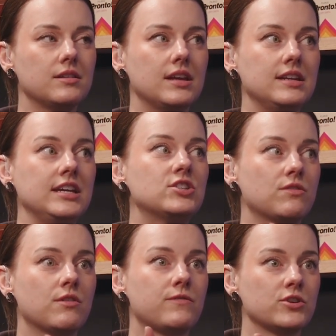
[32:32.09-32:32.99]
in each
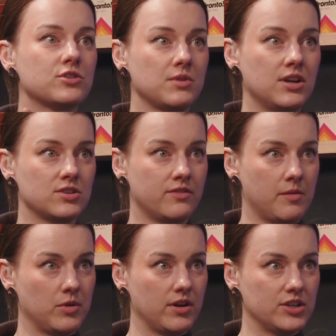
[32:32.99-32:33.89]
of the first 3 years of
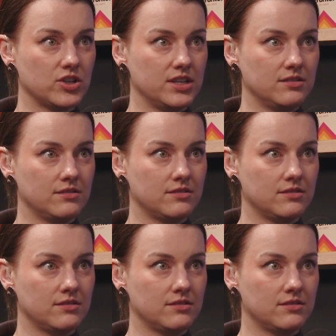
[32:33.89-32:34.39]
operation.